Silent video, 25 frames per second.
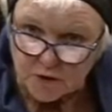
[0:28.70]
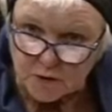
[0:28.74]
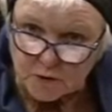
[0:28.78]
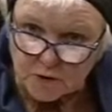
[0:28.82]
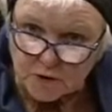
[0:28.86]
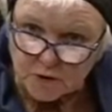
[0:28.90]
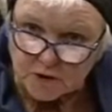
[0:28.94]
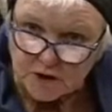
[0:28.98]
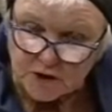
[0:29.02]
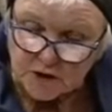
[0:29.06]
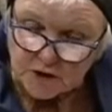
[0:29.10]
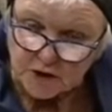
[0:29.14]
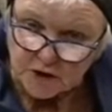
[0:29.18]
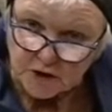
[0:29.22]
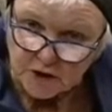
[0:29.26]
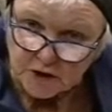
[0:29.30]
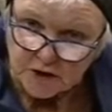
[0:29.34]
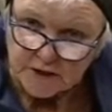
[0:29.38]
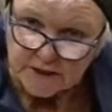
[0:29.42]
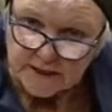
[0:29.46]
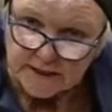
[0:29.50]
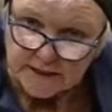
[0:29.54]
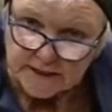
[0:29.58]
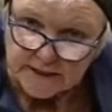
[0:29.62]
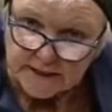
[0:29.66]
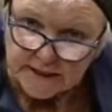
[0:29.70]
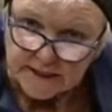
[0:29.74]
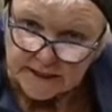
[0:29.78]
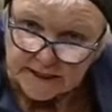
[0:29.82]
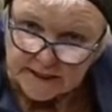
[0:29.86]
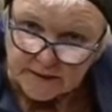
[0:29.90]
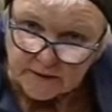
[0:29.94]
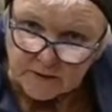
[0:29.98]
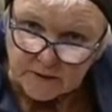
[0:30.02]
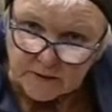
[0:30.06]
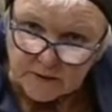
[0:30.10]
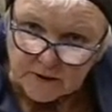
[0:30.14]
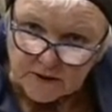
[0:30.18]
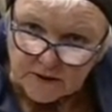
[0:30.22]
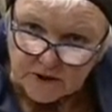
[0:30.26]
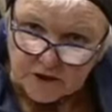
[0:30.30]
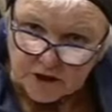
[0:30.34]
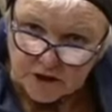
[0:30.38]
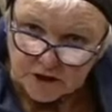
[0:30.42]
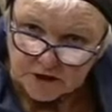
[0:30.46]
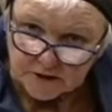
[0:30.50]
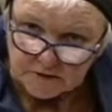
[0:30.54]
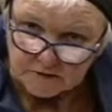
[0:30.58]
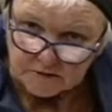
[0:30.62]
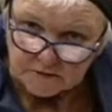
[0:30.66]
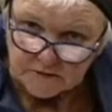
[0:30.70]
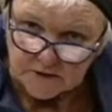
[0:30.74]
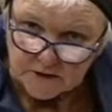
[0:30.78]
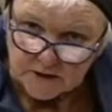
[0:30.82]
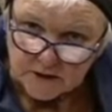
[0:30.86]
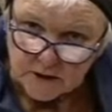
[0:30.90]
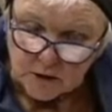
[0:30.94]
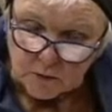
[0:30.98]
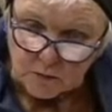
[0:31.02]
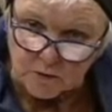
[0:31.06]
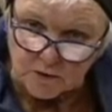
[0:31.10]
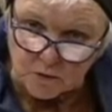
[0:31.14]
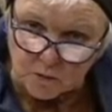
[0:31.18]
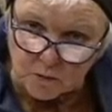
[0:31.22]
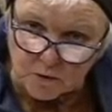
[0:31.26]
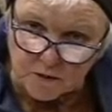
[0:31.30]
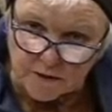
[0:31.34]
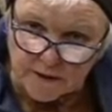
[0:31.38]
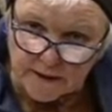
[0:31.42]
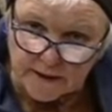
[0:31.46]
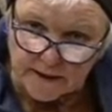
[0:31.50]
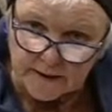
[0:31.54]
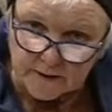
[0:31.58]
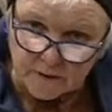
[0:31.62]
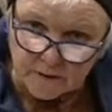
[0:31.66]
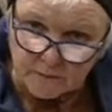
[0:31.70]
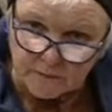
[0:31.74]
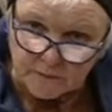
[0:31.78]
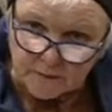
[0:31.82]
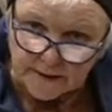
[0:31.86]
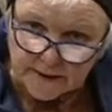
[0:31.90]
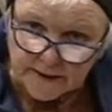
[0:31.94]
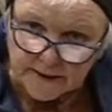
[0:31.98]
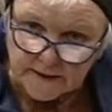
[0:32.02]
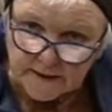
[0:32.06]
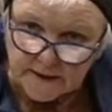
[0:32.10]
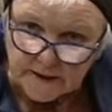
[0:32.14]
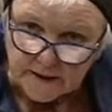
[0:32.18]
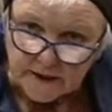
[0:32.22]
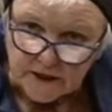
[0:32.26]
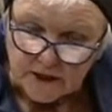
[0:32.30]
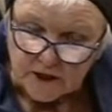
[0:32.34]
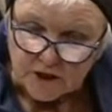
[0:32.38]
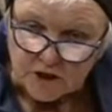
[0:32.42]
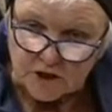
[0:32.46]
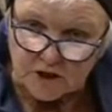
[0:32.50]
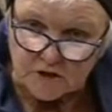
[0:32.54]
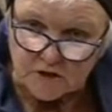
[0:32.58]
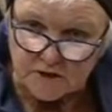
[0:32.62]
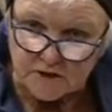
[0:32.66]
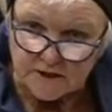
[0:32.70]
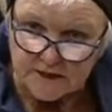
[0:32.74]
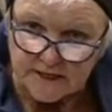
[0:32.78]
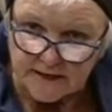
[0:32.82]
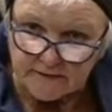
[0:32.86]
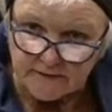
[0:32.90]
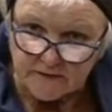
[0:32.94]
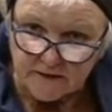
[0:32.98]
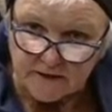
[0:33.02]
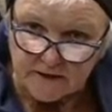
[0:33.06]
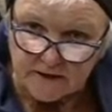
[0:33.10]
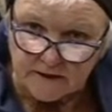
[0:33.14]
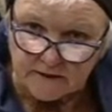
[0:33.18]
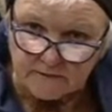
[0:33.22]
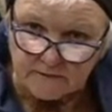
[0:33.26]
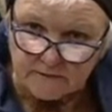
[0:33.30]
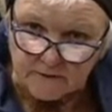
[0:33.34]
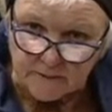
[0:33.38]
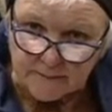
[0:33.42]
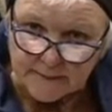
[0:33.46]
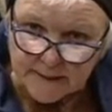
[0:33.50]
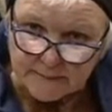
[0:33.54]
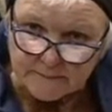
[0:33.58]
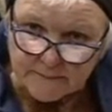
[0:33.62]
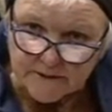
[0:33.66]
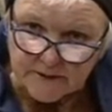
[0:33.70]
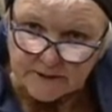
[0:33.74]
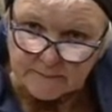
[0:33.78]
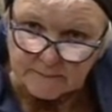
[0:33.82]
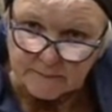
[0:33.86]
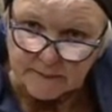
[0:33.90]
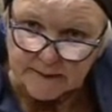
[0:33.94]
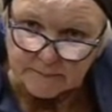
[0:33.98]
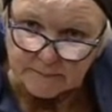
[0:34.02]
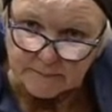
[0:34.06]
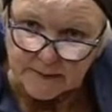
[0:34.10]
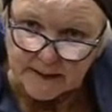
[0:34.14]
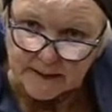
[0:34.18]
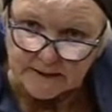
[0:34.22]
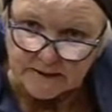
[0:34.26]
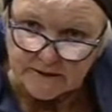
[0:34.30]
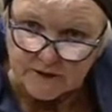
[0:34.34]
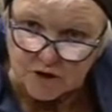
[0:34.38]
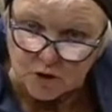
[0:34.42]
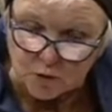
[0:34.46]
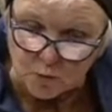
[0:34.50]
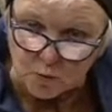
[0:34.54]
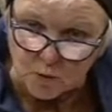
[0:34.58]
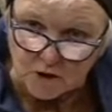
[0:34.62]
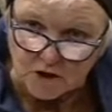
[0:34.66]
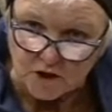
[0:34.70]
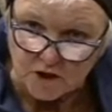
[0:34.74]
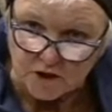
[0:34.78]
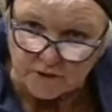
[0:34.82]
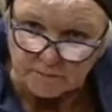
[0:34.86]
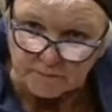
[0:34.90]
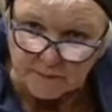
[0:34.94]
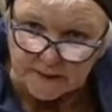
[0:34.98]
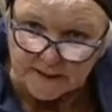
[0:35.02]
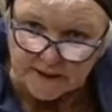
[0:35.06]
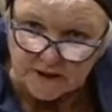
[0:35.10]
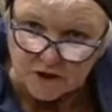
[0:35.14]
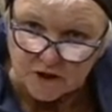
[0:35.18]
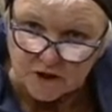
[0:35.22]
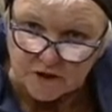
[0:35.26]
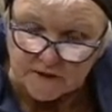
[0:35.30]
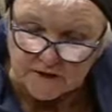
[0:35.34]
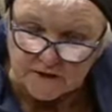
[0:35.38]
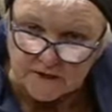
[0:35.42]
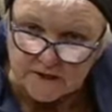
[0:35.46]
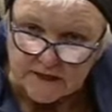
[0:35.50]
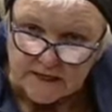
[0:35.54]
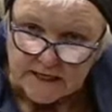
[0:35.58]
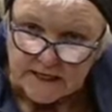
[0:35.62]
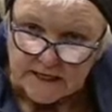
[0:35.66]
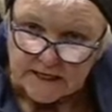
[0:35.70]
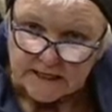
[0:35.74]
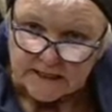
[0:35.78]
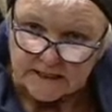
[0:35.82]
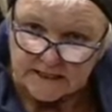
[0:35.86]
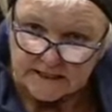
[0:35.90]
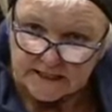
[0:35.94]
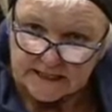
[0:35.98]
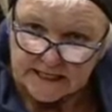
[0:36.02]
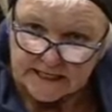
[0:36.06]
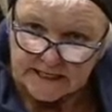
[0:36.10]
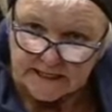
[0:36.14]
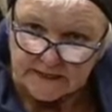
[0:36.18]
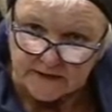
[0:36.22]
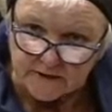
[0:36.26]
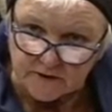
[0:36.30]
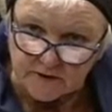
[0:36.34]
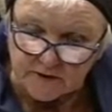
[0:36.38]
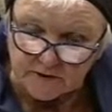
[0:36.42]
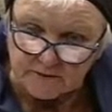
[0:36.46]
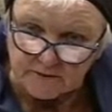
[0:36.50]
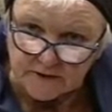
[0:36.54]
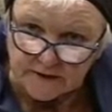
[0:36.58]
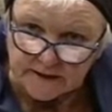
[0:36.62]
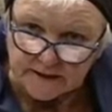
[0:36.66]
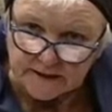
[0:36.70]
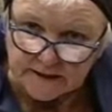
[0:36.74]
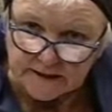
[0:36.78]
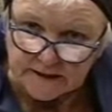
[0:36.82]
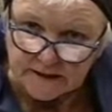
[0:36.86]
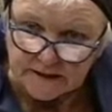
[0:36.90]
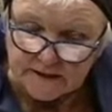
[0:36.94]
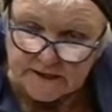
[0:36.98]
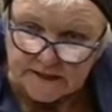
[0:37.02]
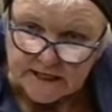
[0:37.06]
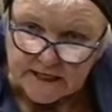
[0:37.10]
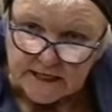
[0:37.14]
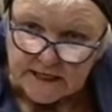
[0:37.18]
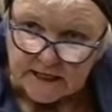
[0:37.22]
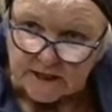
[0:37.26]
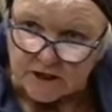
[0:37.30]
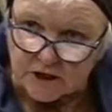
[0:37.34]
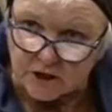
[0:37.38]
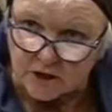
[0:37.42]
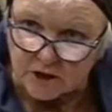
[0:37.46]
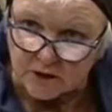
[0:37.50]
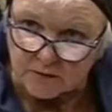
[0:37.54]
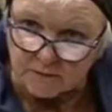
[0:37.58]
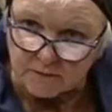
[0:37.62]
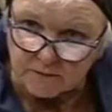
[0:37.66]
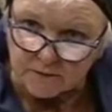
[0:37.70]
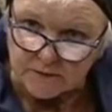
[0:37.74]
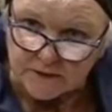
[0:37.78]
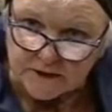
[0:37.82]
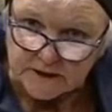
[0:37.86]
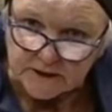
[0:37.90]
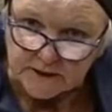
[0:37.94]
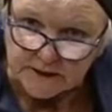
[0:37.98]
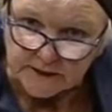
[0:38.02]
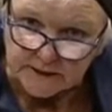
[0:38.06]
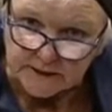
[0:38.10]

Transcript: who does a 13-hour shift with 1 hour break. She does everything from emptying bedpans to washing patients to taking their vitals to comforting